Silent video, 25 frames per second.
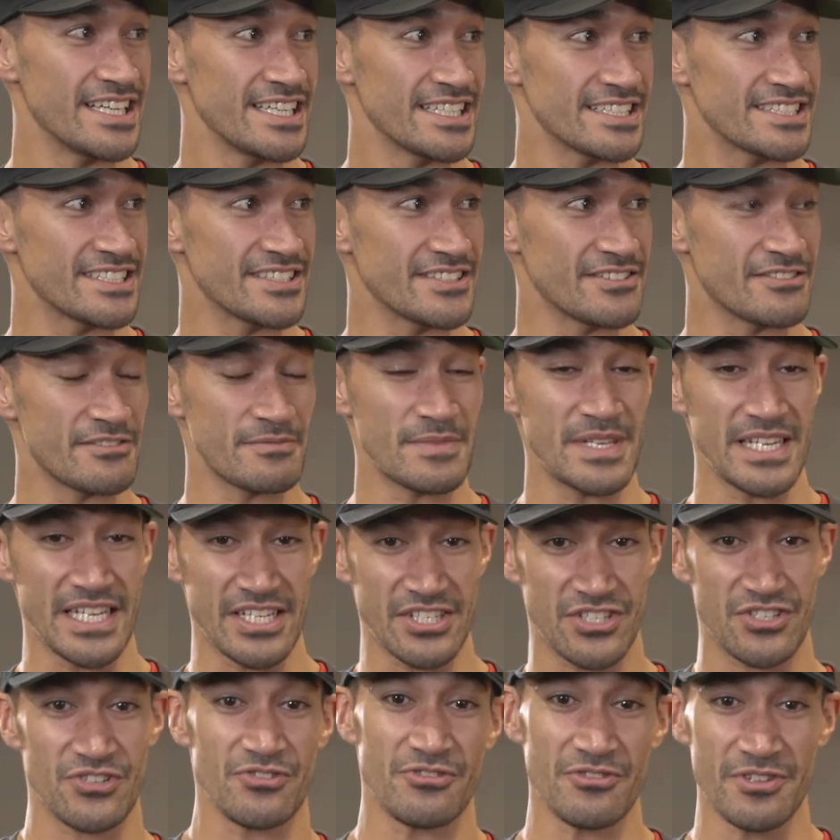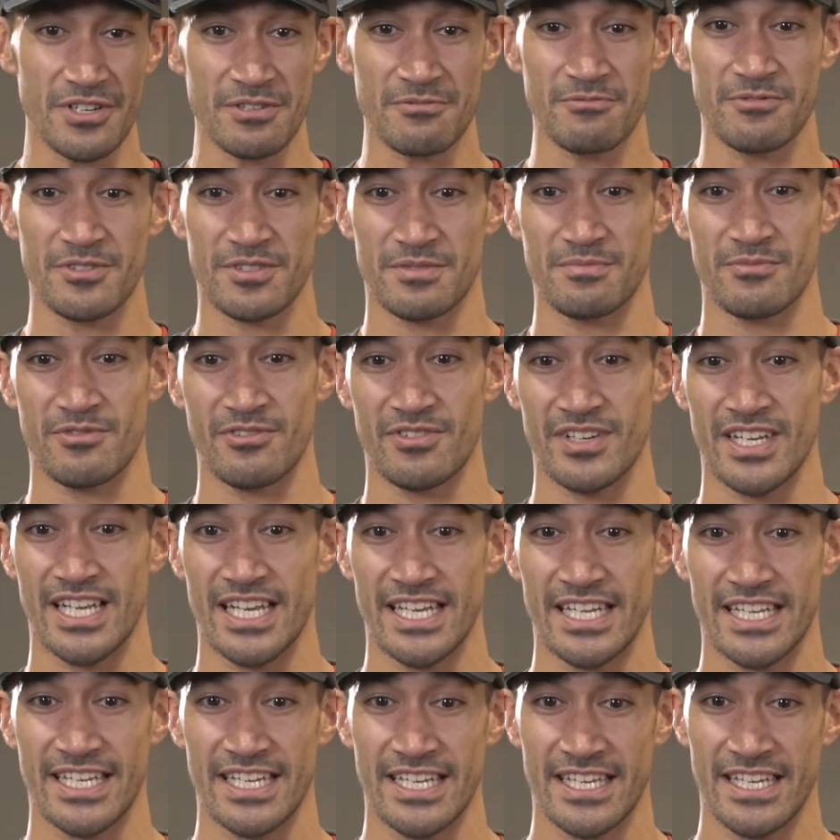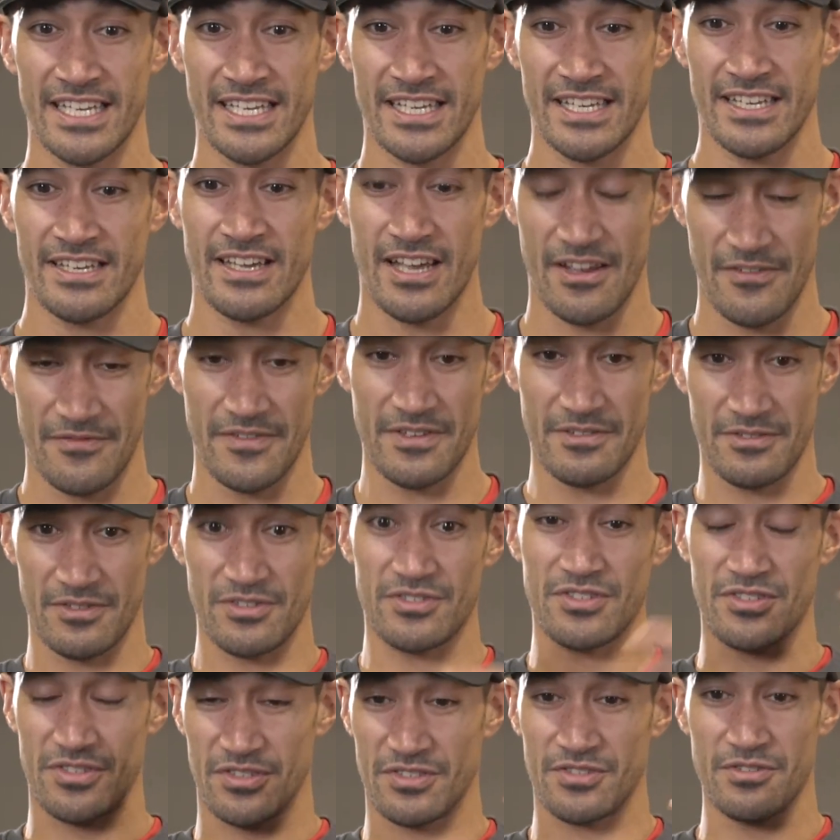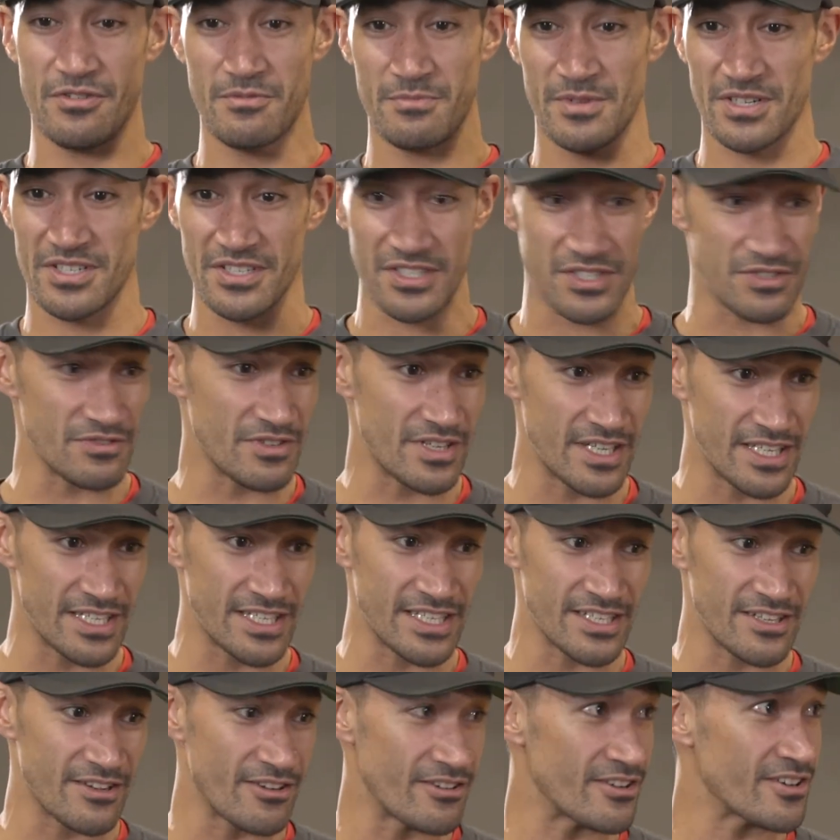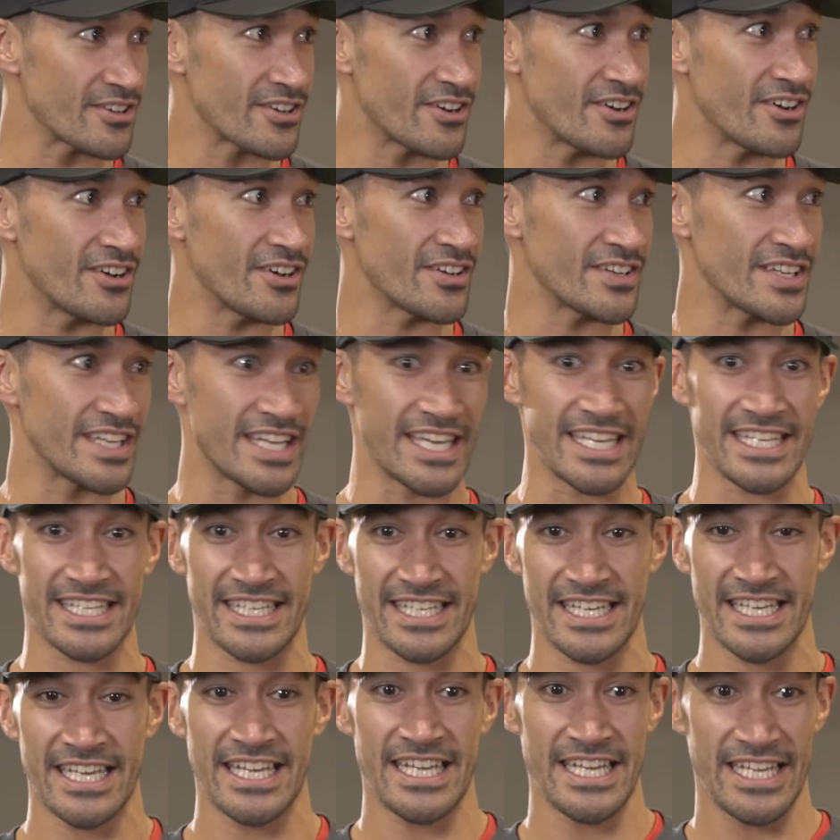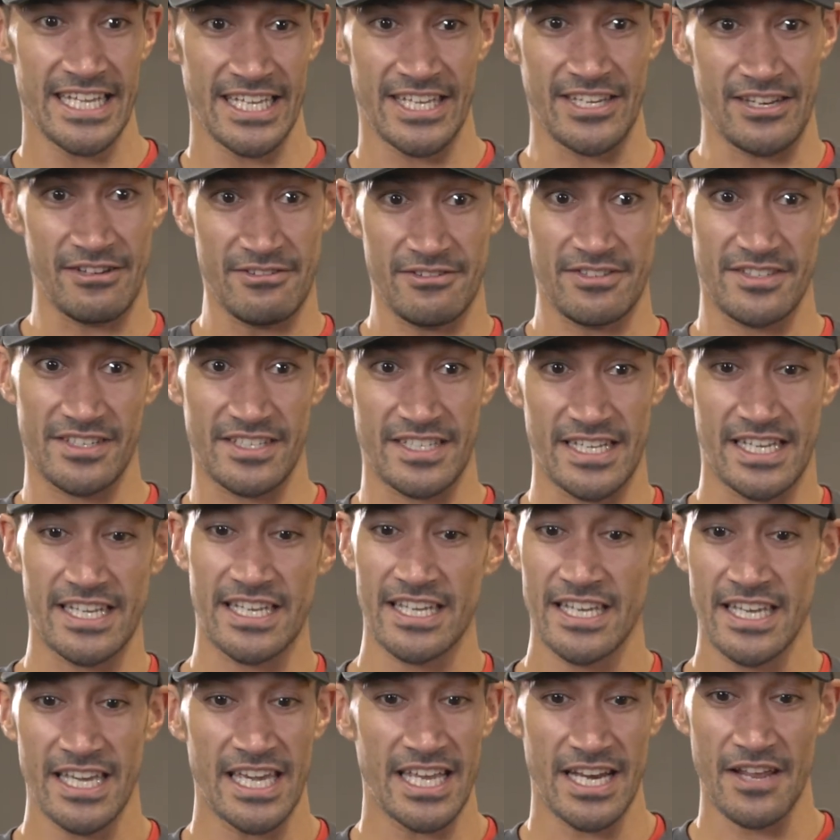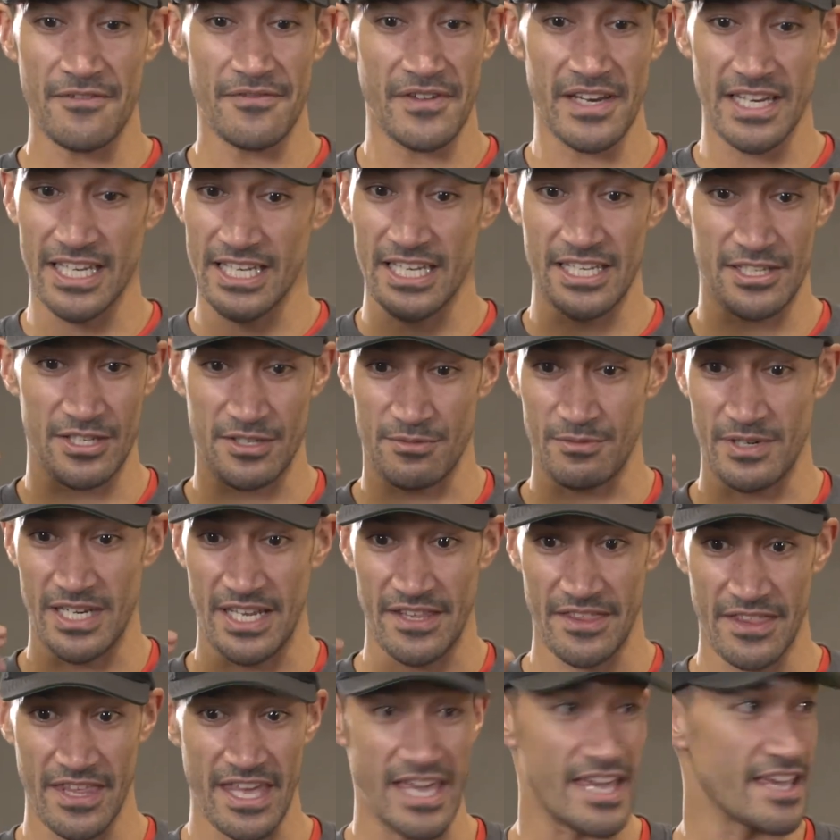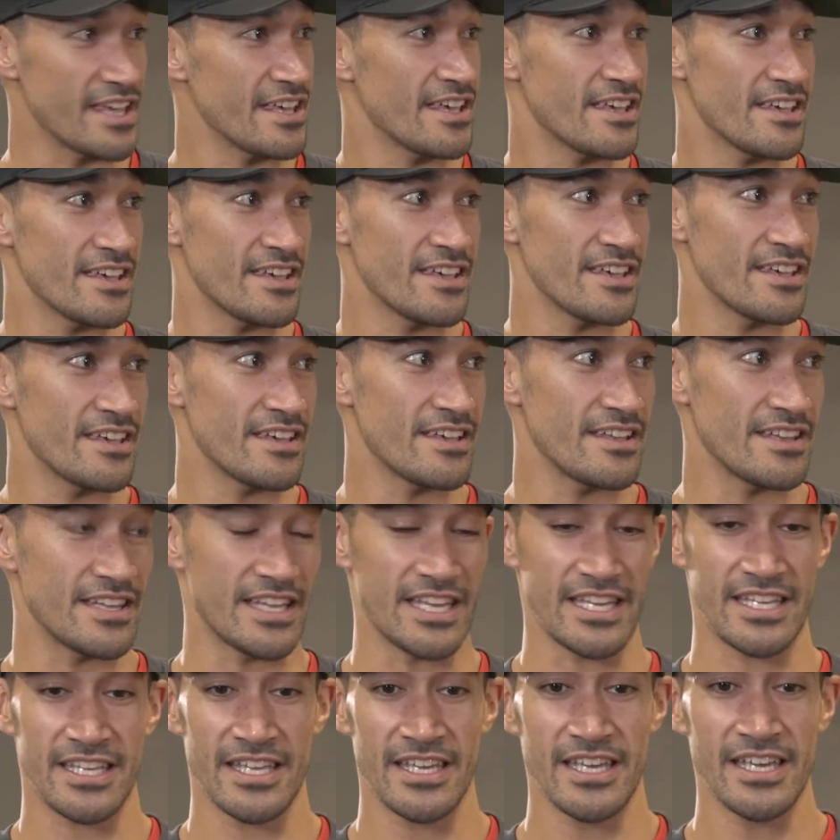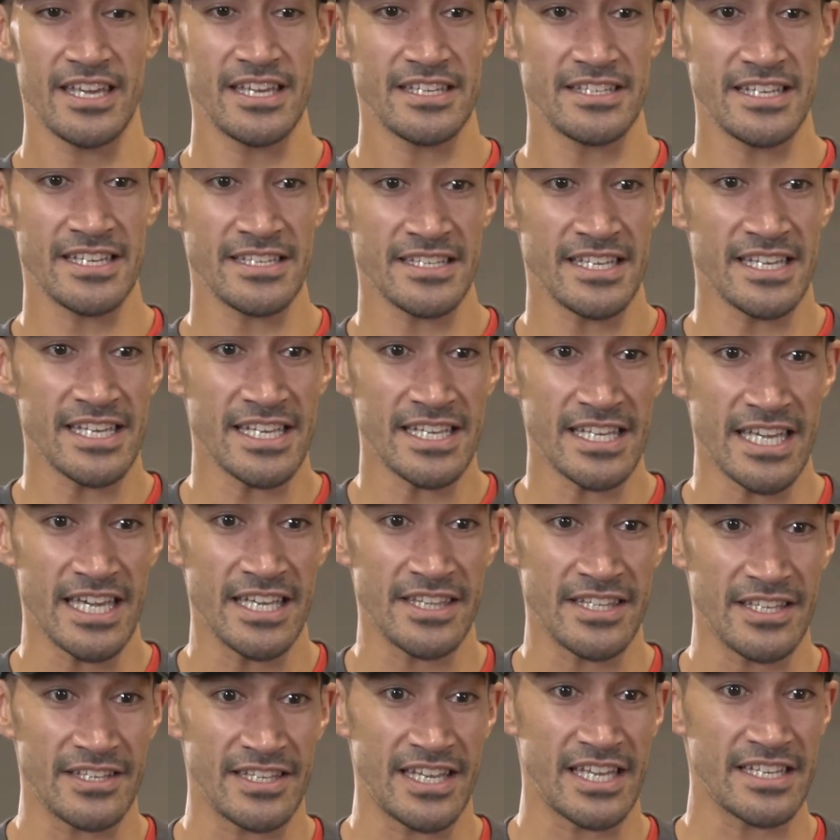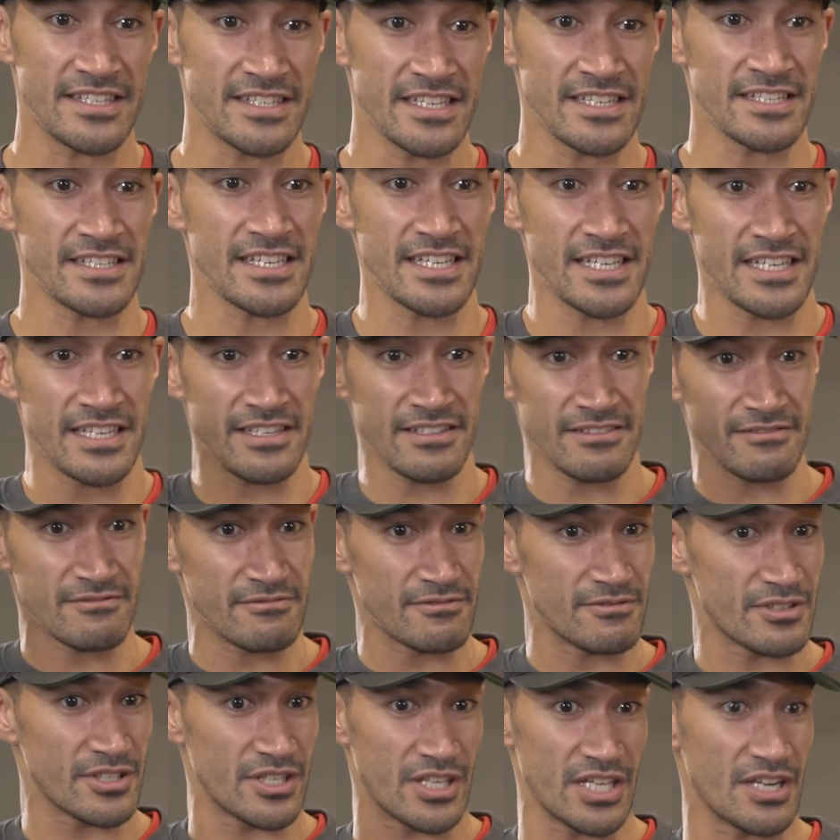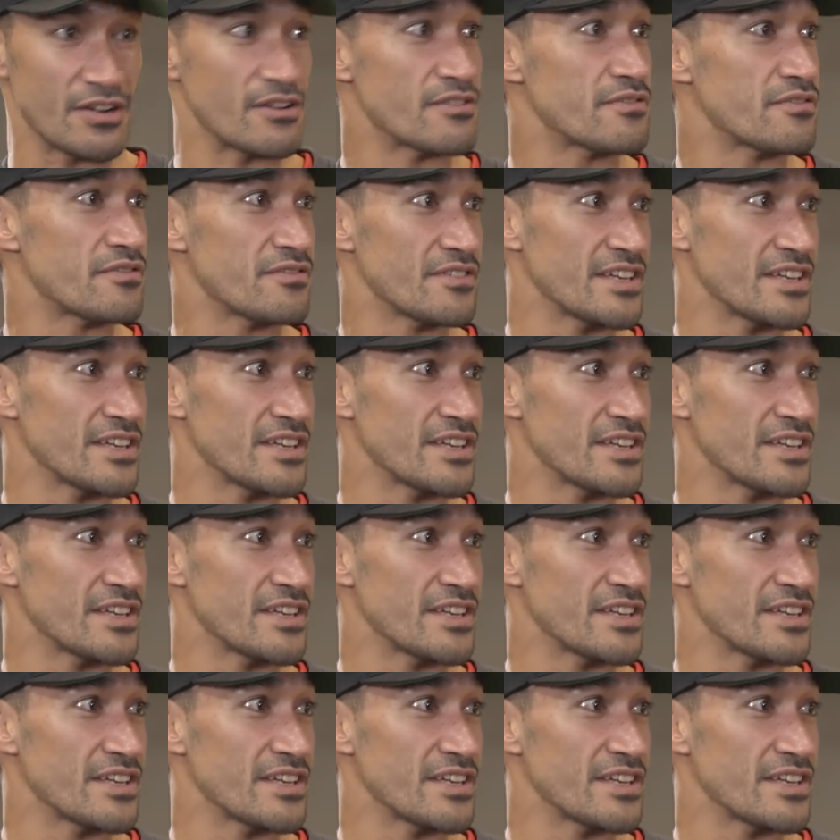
Do you know what I mean? Like during was more like, I think there's just so much adrenaline going on. It was just like, and I felt like it just went like that, like ding ding, and then like ding ding, get off.